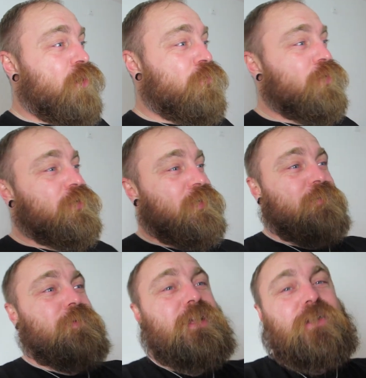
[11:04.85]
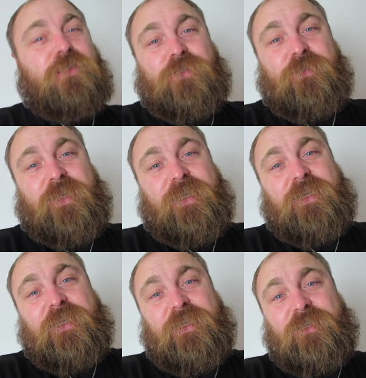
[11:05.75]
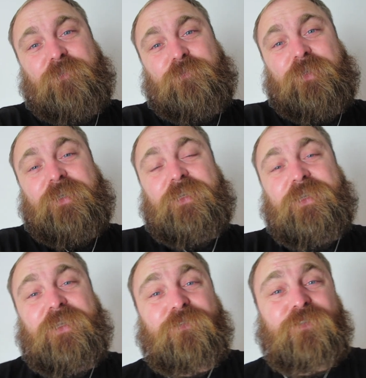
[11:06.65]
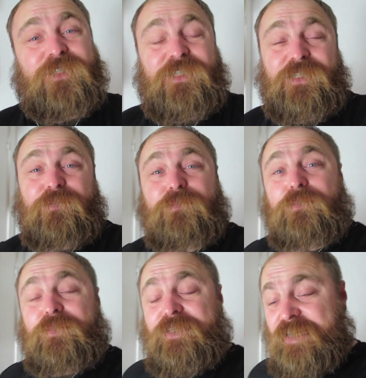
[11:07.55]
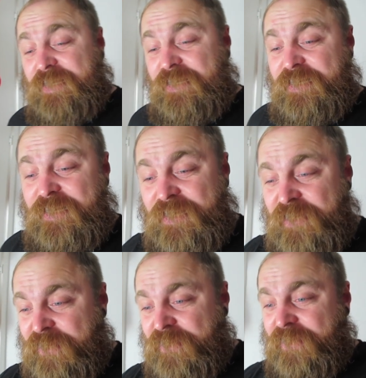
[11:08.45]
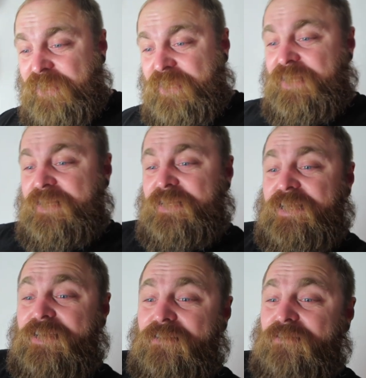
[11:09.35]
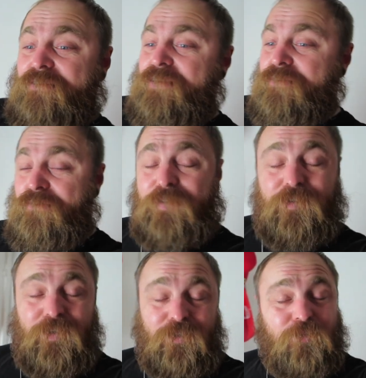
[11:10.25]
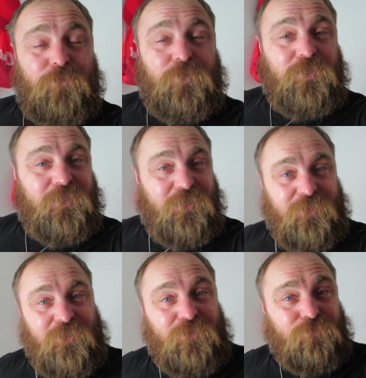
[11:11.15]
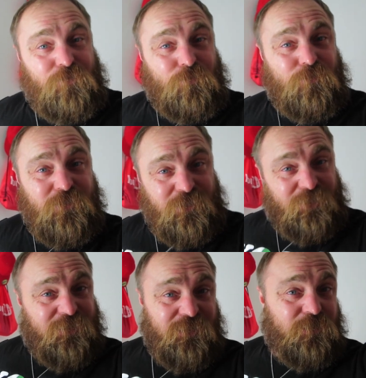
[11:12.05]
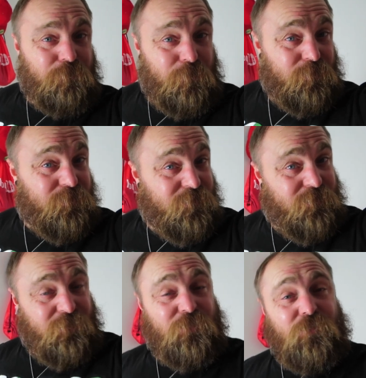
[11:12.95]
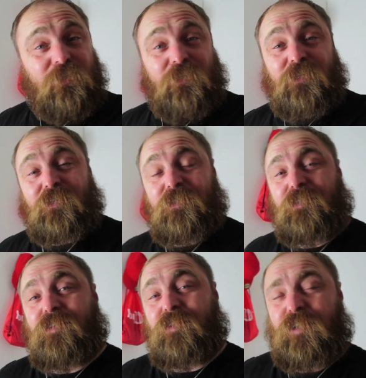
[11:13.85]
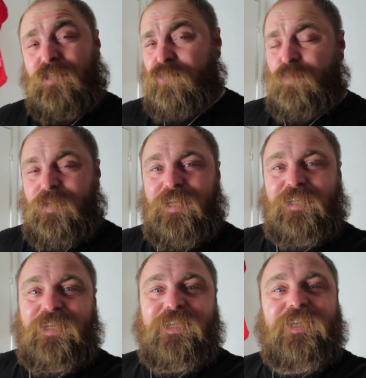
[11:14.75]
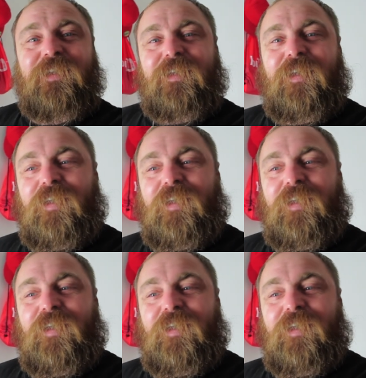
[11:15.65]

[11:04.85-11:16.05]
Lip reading: Woke up not too late, went out to see my mum and dad, and then we found out that we're going to get the iPhone 6S Plus, the 128 gig.